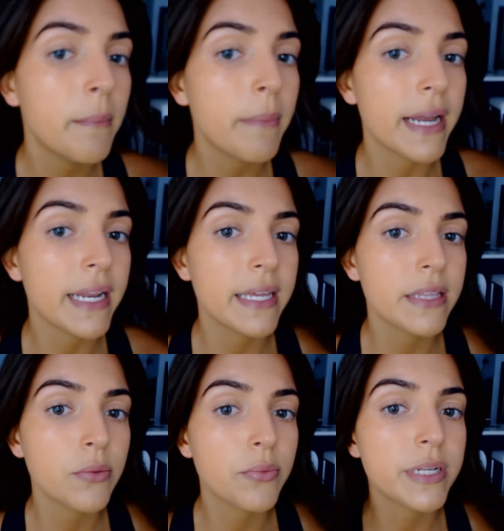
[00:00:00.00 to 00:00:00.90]
But
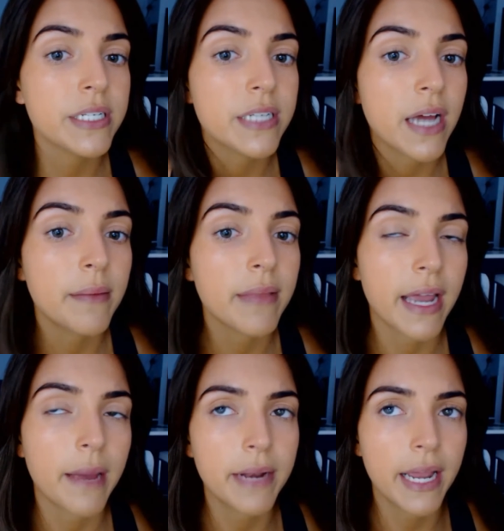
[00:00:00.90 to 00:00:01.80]
in the winter time,
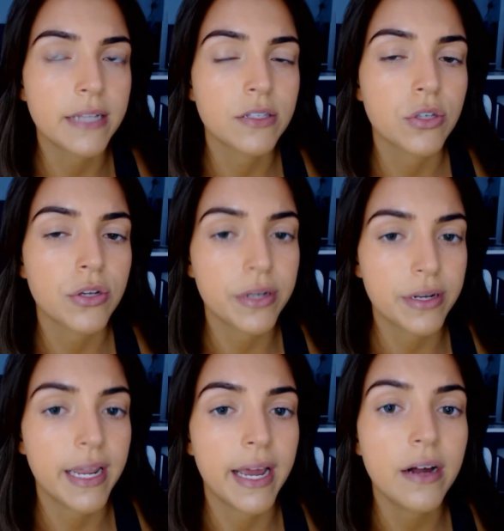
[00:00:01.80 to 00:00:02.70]
like, I'm an 8, so
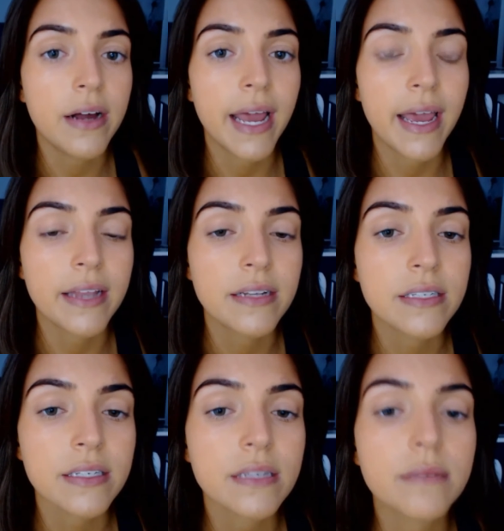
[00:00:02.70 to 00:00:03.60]
now 8,
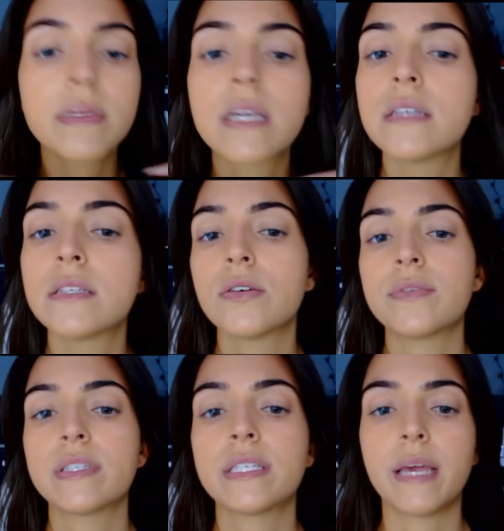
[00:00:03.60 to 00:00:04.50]
because
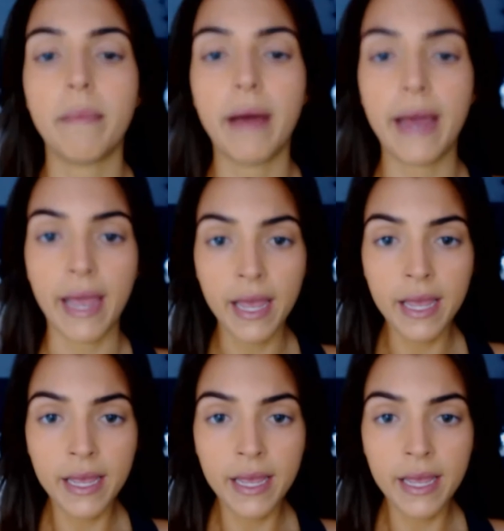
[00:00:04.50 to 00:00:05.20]
obviously my